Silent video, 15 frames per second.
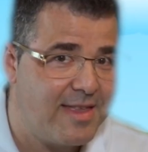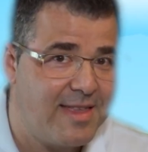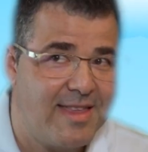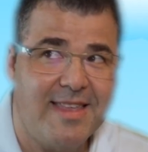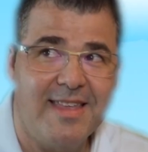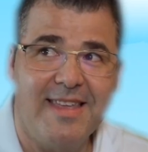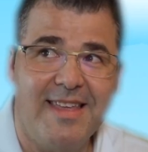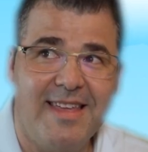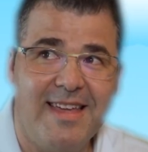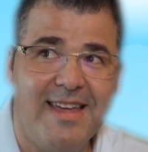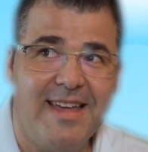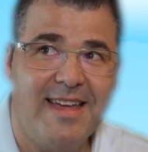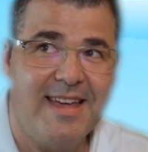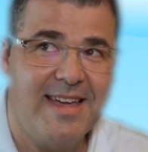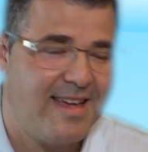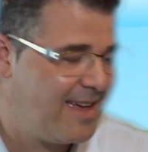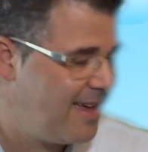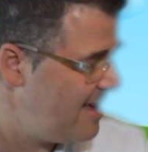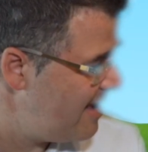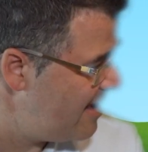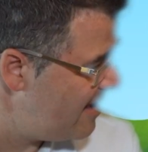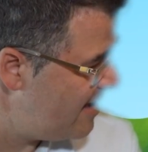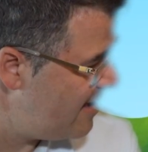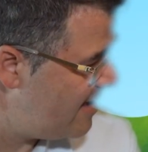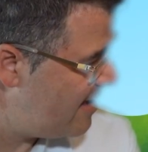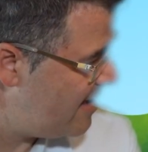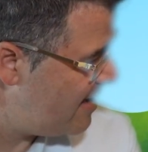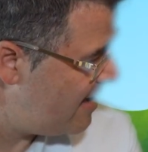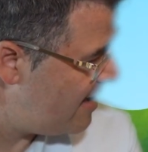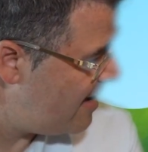
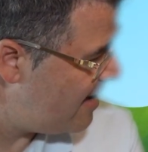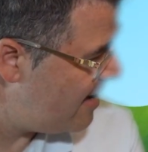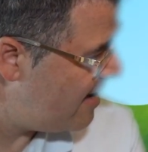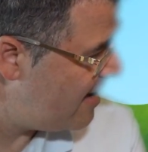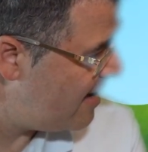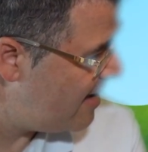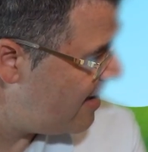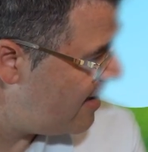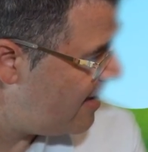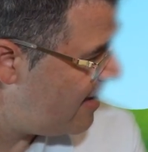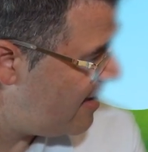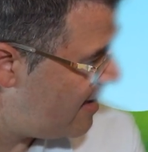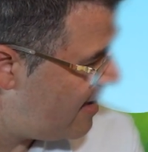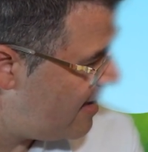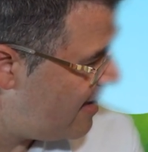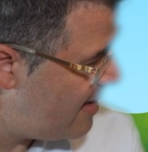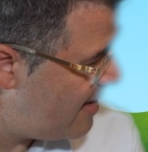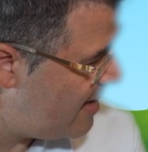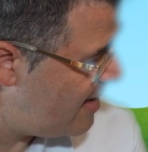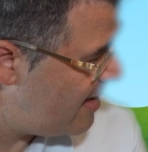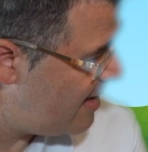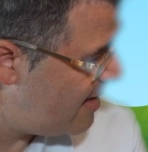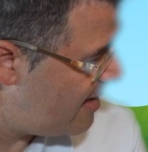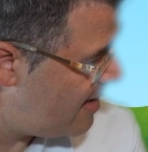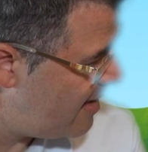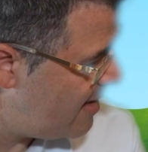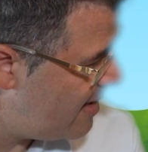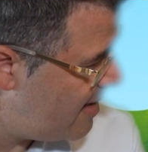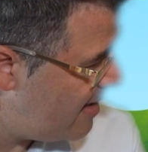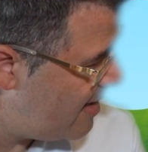
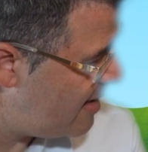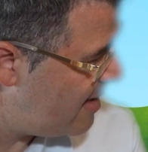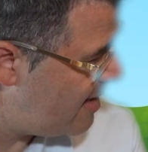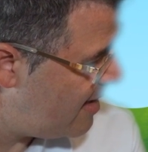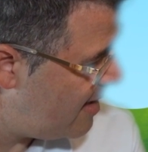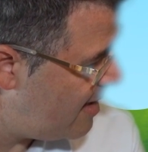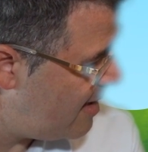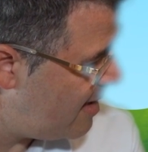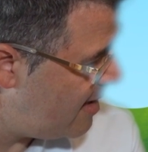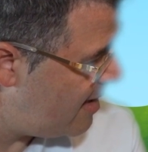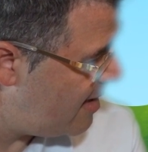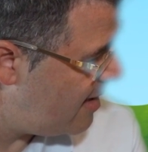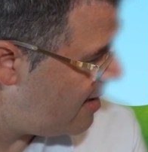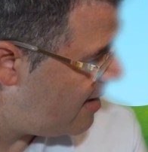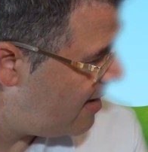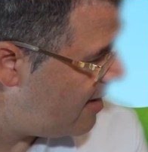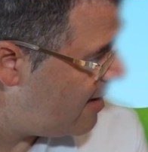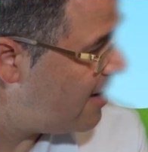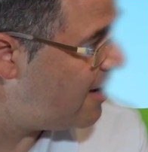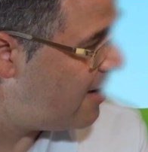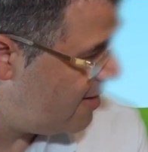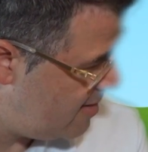(silent)